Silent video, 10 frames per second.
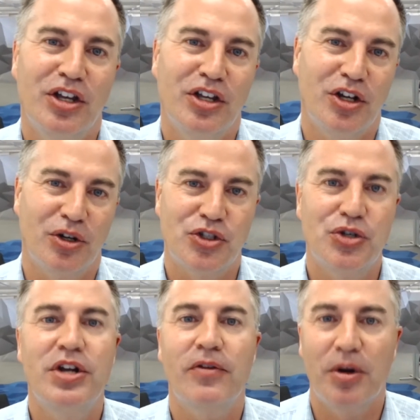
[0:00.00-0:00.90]
you know,
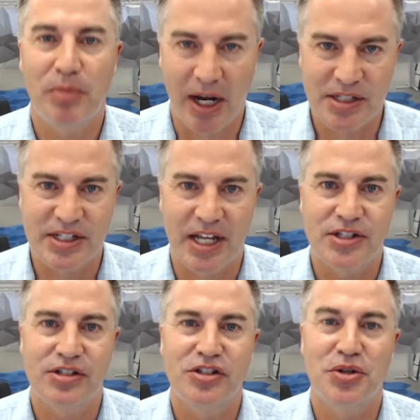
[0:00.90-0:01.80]
two different
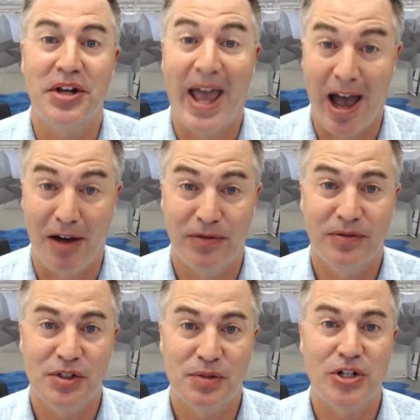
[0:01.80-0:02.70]
mindsets you can have,
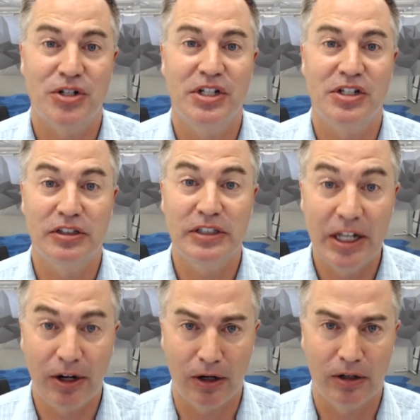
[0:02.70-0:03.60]
especially as a
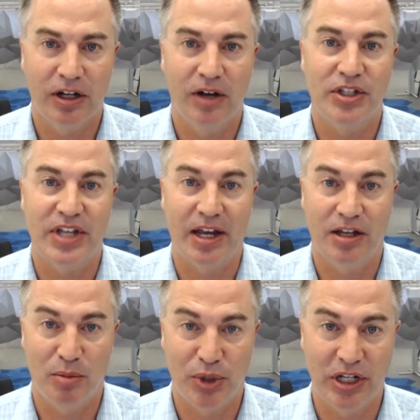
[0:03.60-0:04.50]
leader of a tech
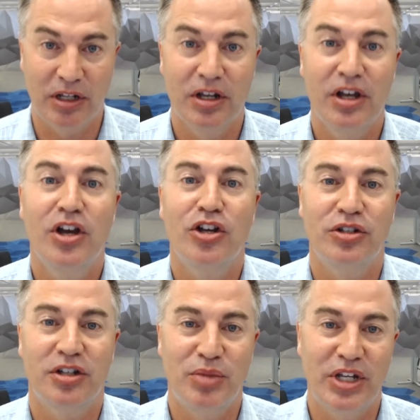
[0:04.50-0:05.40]
company.
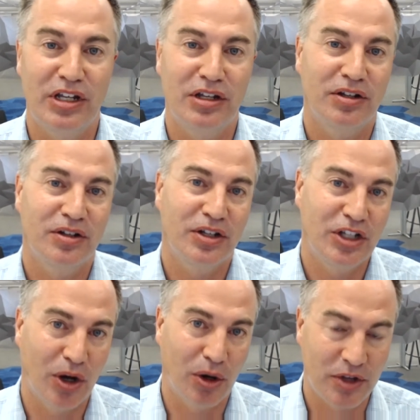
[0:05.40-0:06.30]
You can be, you
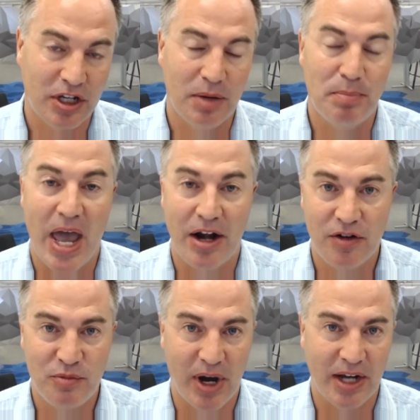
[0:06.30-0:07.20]
know, the
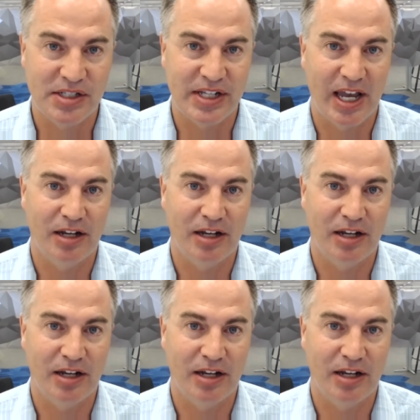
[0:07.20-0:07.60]
competitive mindset